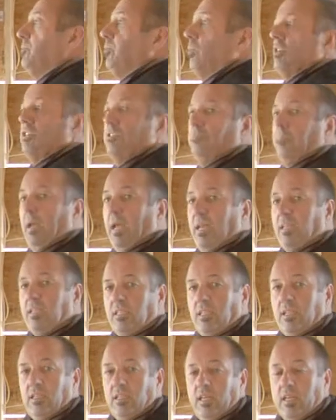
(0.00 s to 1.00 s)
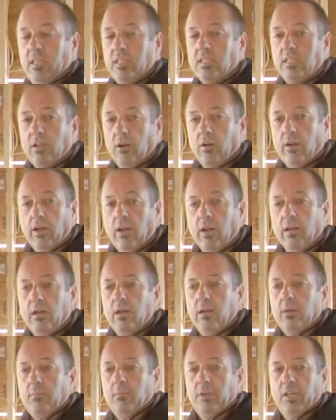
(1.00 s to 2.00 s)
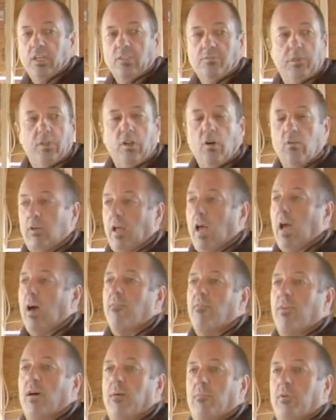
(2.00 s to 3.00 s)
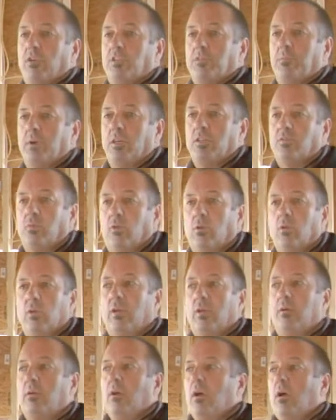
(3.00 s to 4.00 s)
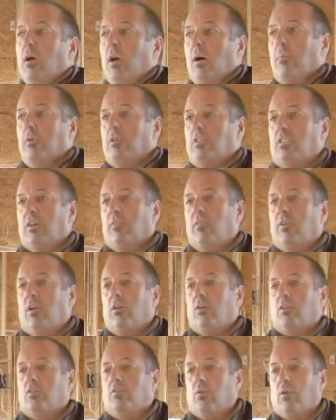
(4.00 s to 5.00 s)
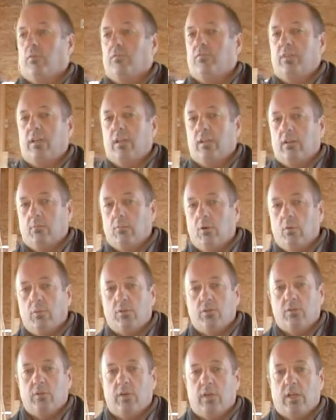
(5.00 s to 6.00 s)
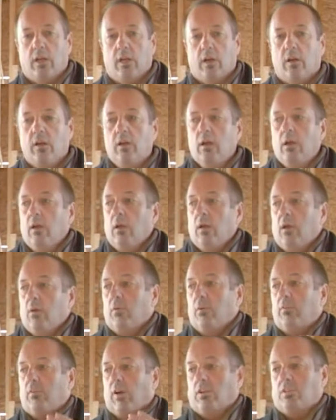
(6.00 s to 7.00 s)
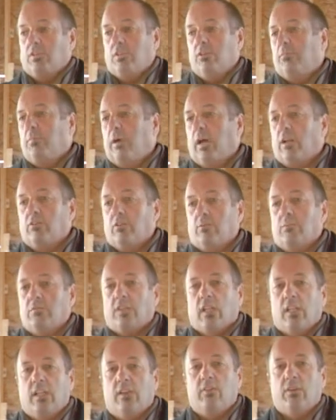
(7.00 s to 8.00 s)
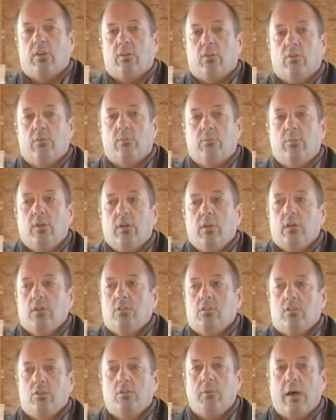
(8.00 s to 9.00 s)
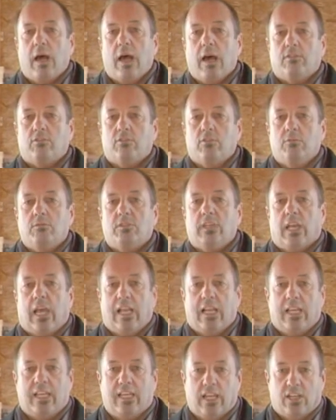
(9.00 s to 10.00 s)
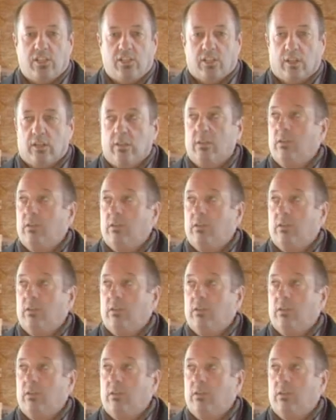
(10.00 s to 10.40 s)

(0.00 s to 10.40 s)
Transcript: more space in this area because we don't have that much space. We're only about 700 square feet, and what we're doing here, we've got 2 bedrooms, a living room, 2 bathrooms, and a kitchen.